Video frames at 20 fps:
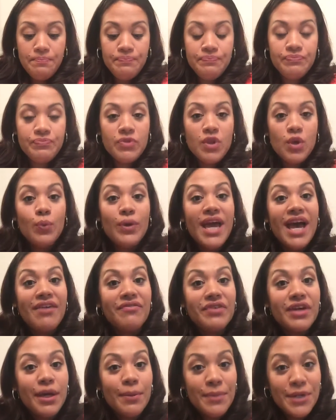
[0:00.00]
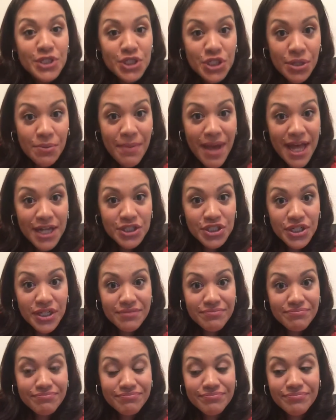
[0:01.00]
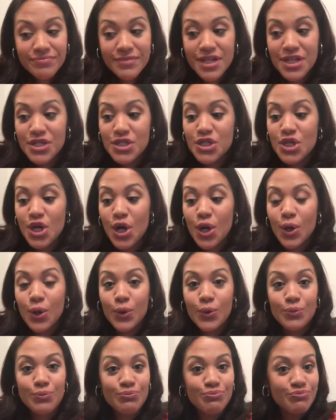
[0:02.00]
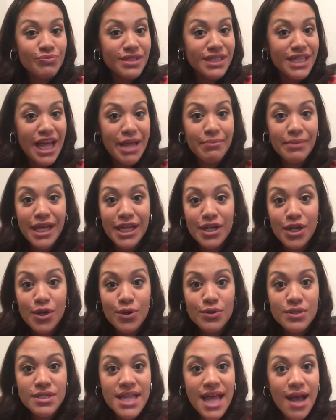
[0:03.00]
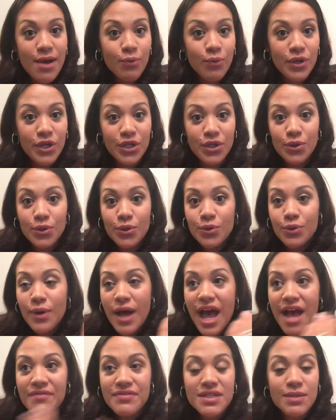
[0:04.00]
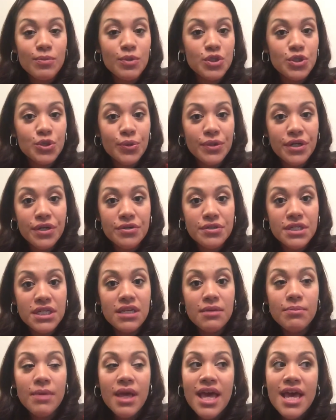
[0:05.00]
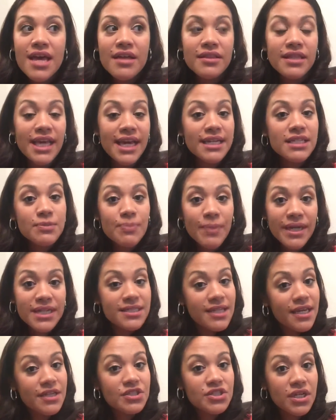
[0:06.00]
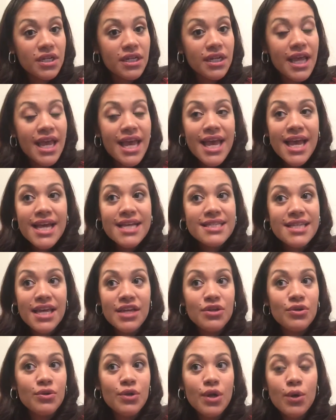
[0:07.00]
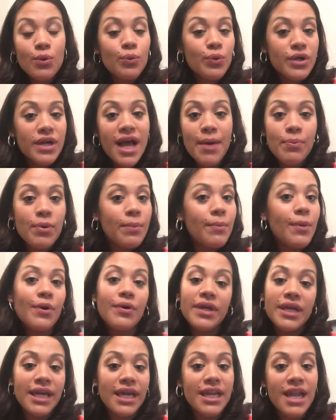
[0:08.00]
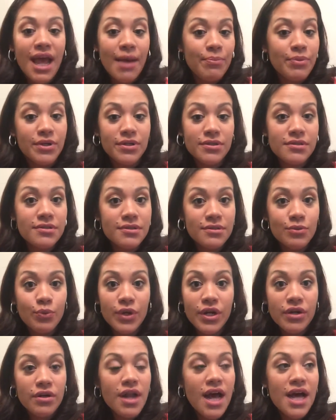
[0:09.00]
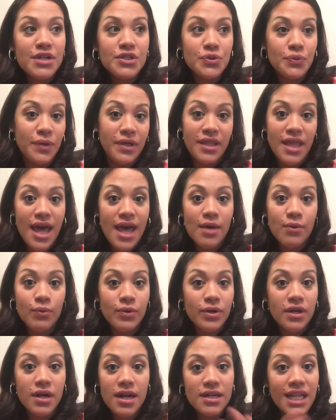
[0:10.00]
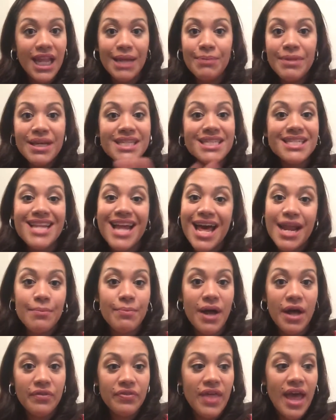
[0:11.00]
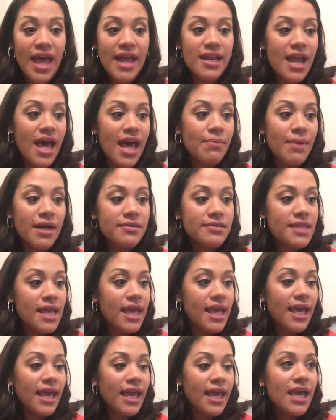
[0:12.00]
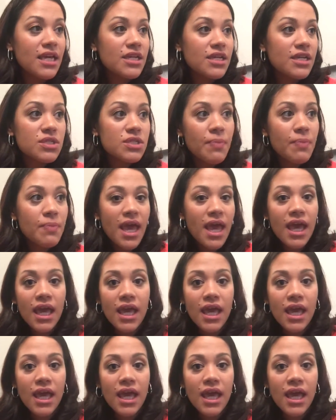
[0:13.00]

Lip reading: We have commission matching. So LimeLight knows that when you have someone join your team, the expectation is that we're not promoting kidnappers. We are not doing that. LimeLight's not about that. Not about saying, hey, just pay